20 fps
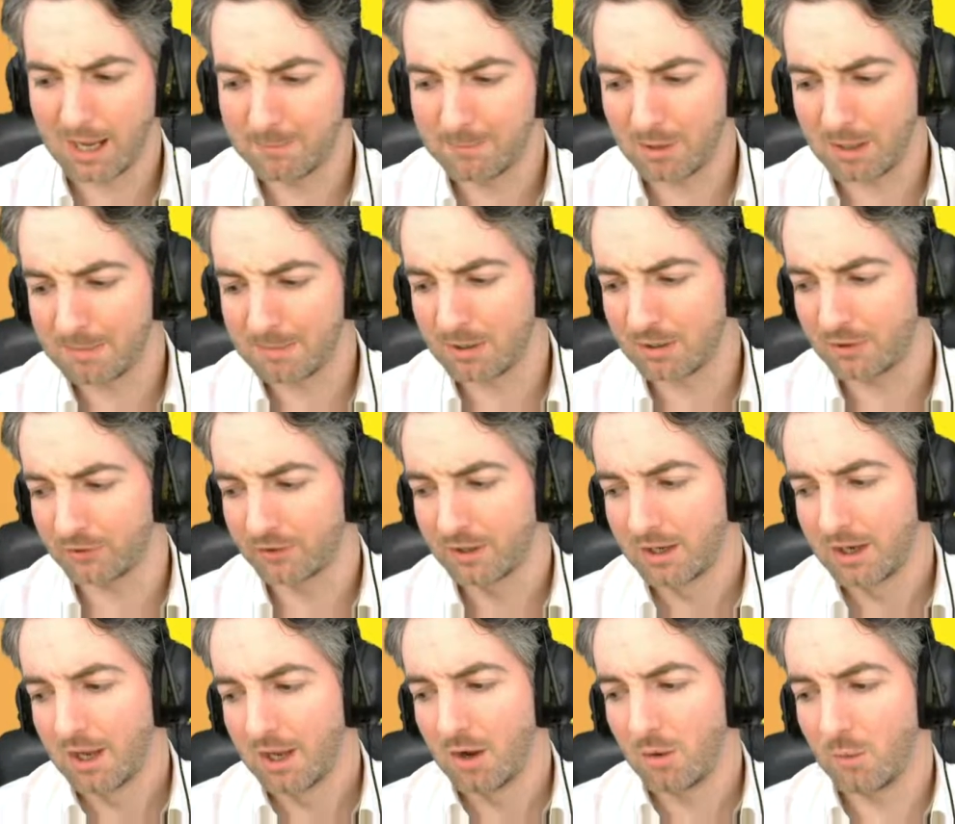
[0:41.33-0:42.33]
purely because
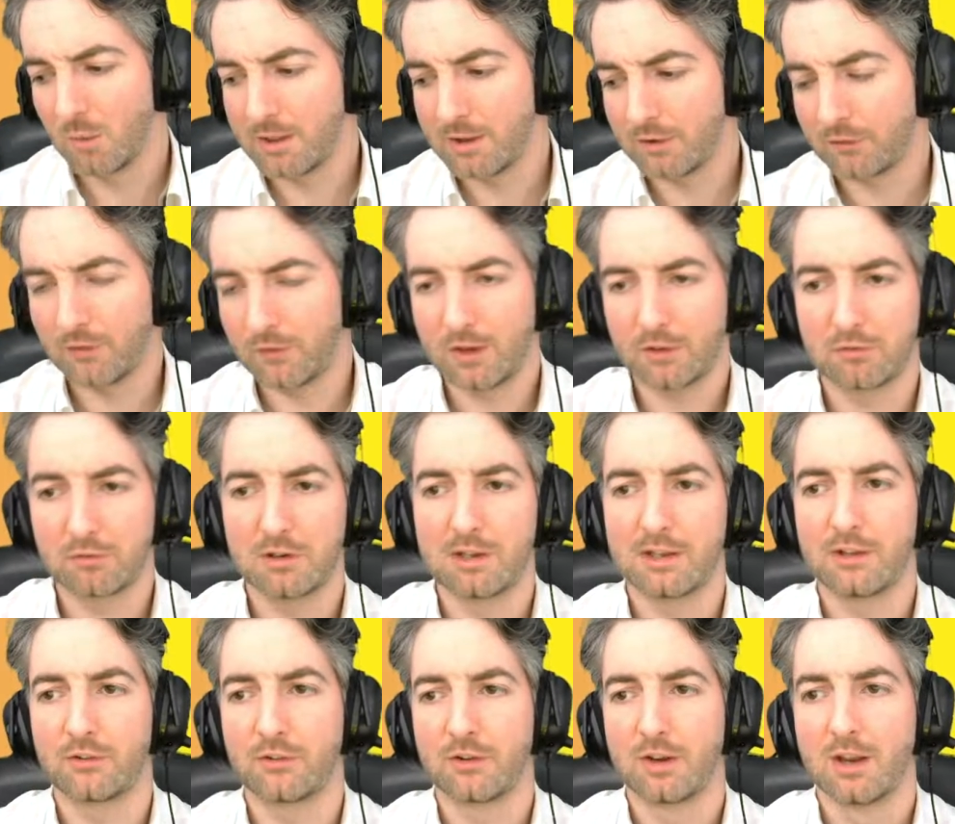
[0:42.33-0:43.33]
when this first
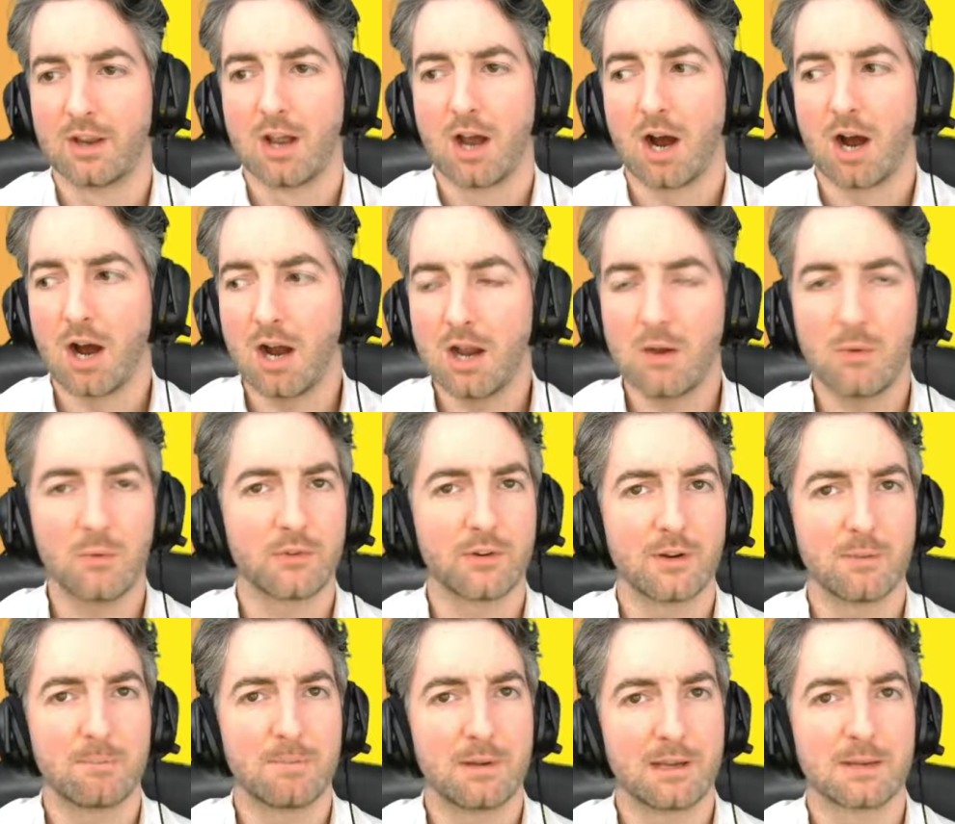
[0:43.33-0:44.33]
released, I wasn't
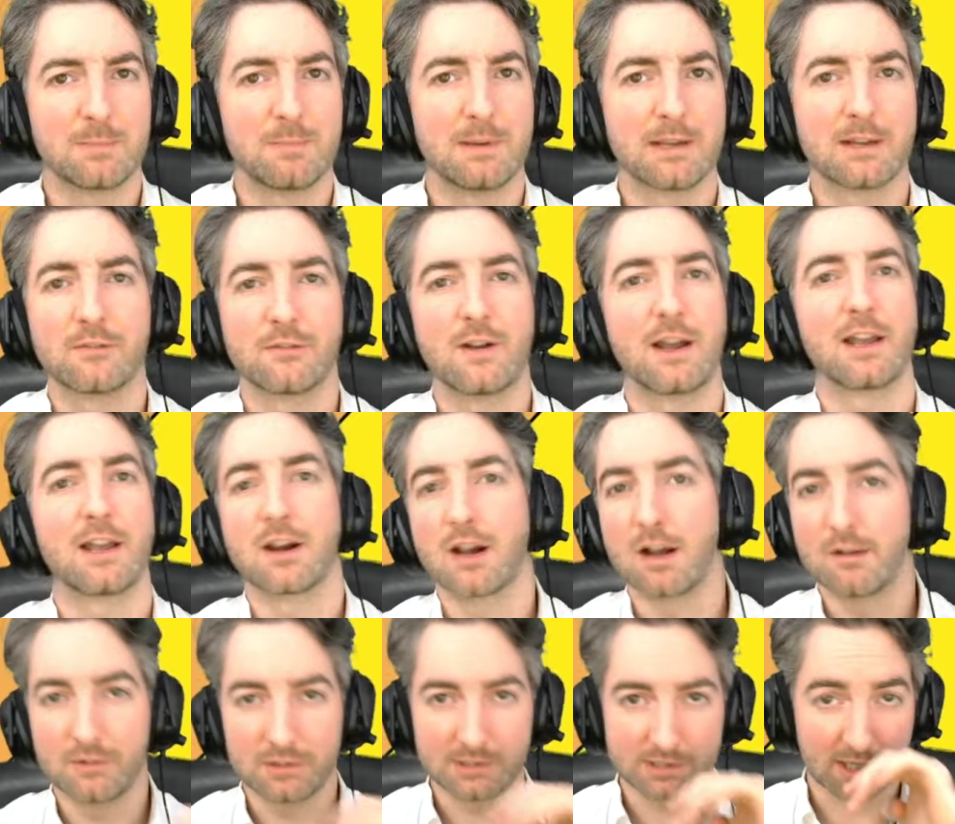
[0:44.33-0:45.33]
a big fan
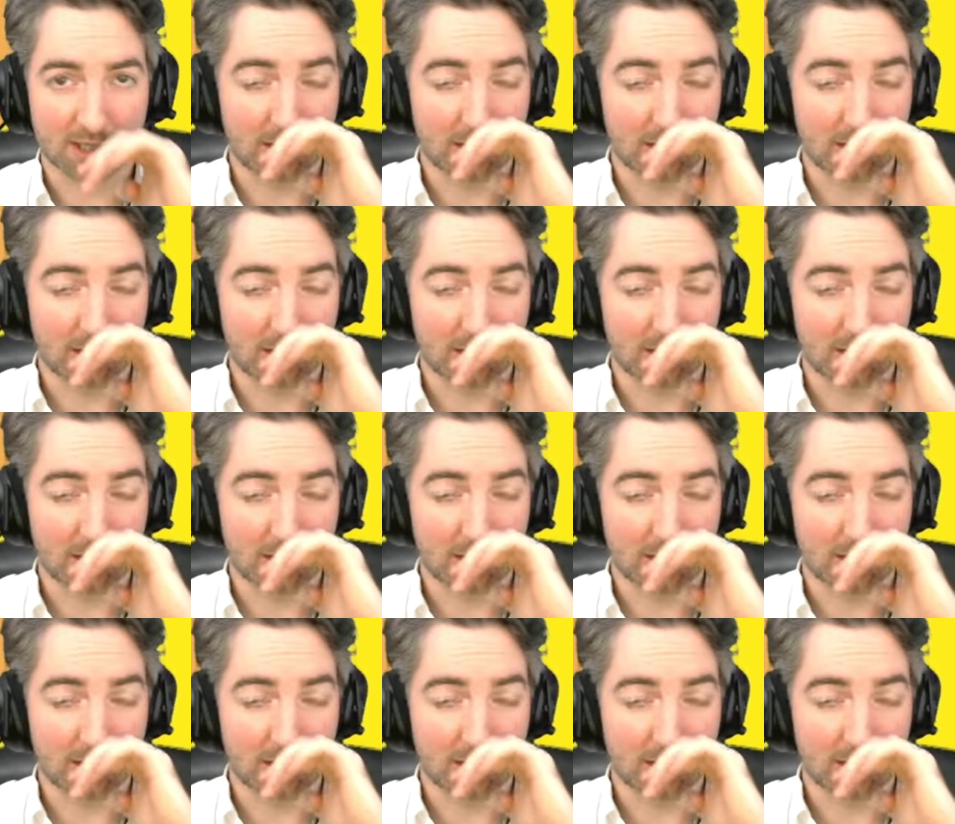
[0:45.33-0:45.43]
of it.